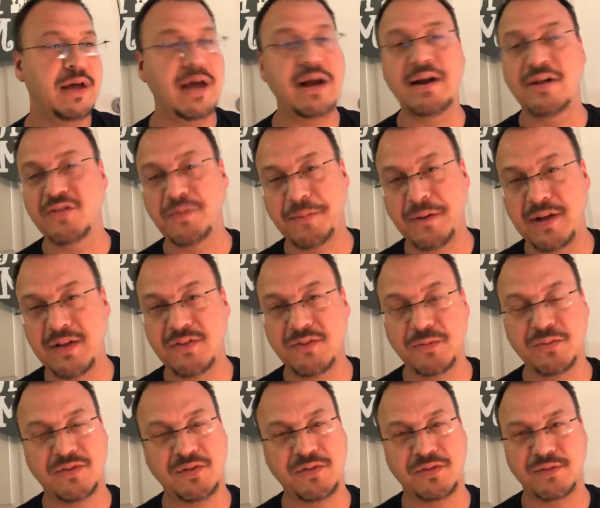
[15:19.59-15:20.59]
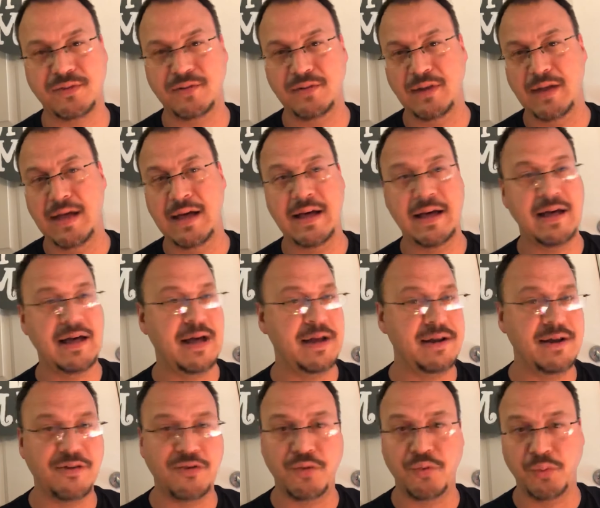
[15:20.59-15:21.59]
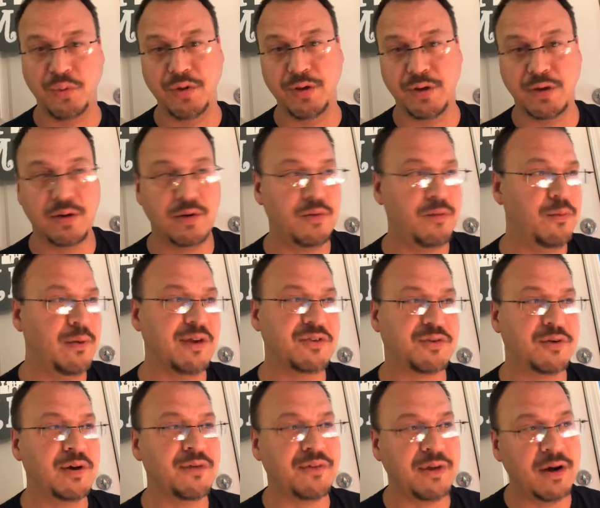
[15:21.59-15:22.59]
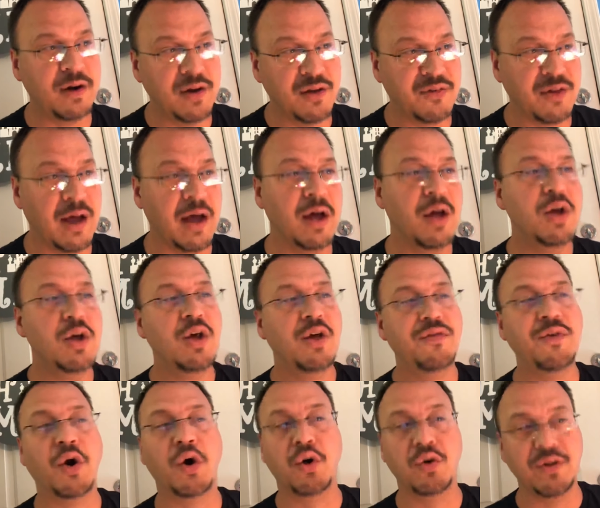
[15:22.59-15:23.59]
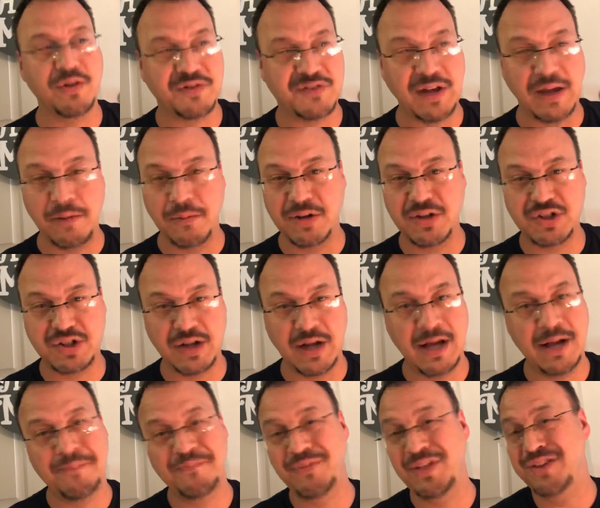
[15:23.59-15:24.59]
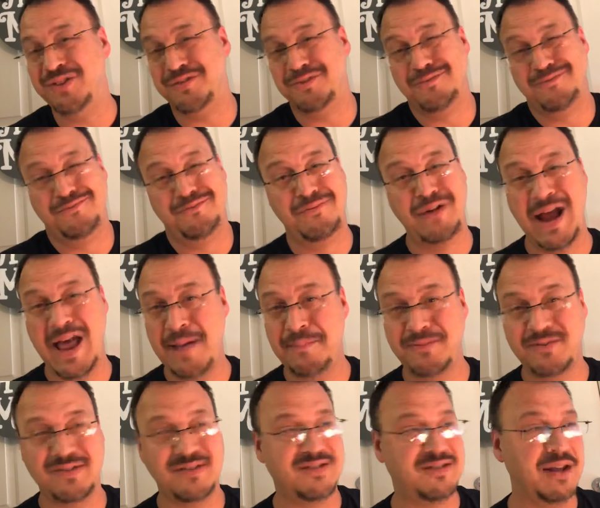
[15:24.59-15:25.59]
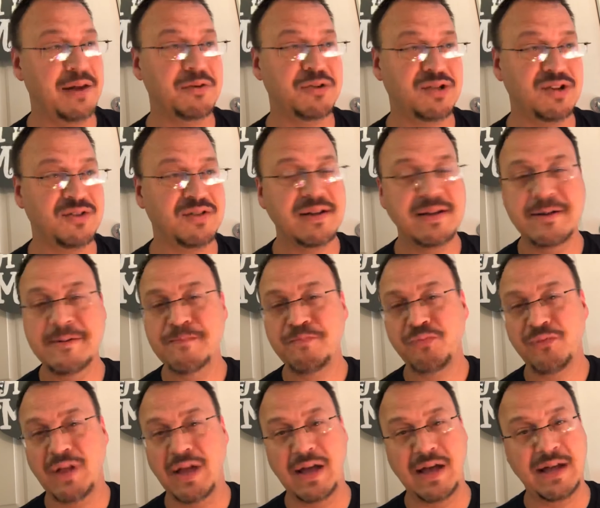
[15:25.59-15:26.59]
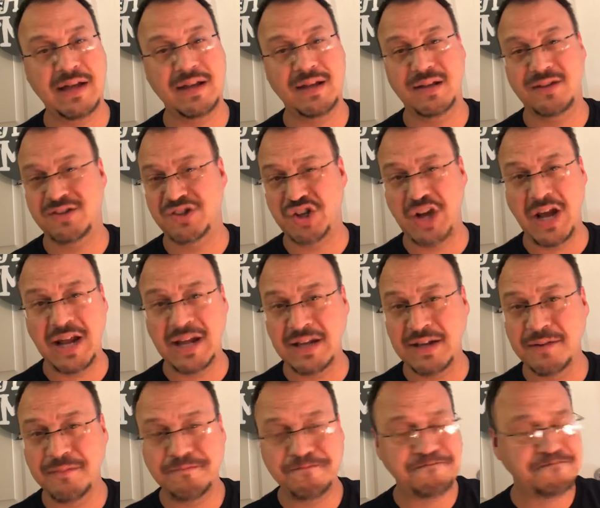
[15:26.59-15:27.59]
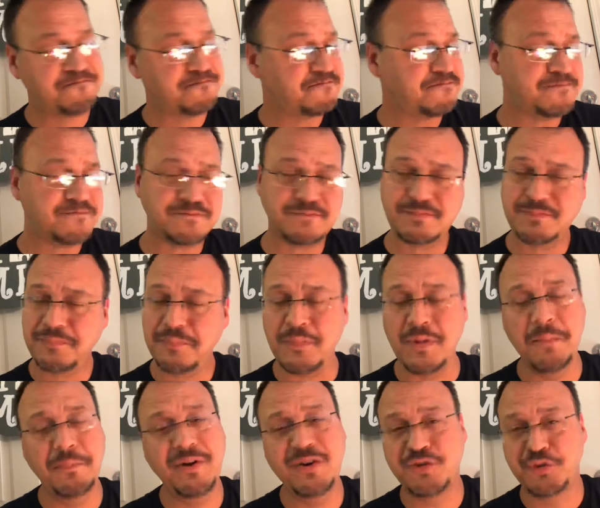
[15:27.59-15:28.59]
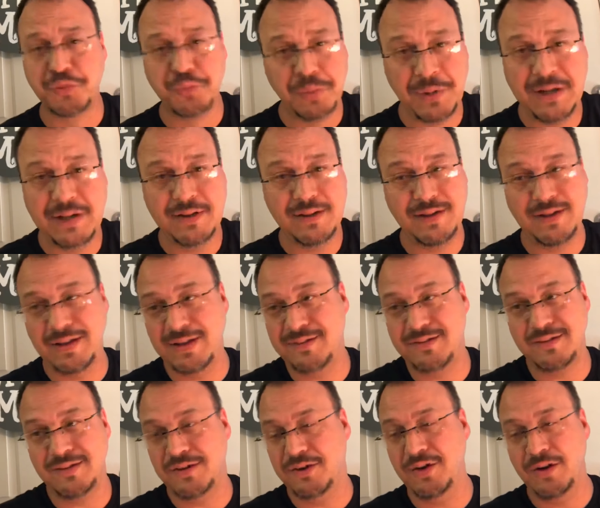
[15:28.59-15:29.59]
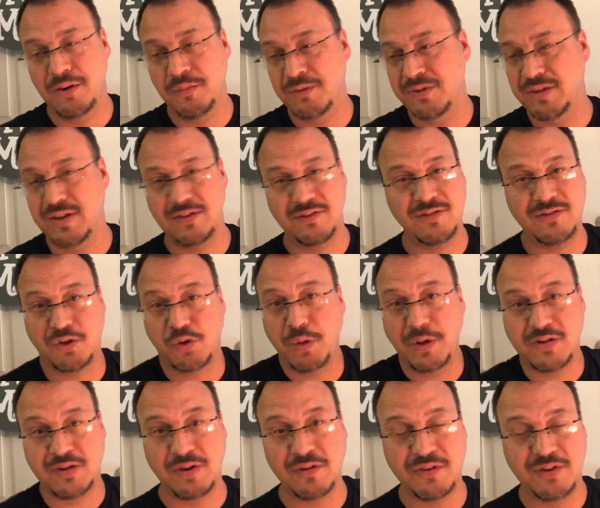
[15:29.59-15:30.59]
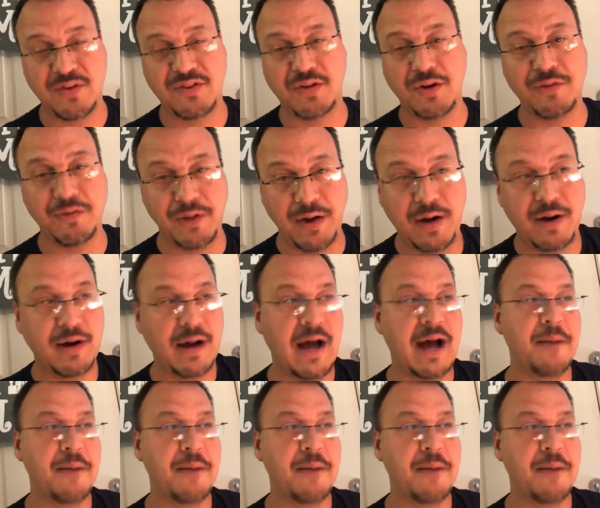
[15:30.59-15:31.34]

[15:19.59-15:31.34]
Another place, which is another really good restaurant there, is the Earl of Sandwich. It's wraps, sandwiches. It's a chain, but it's good. Once again, just quick service that's over there.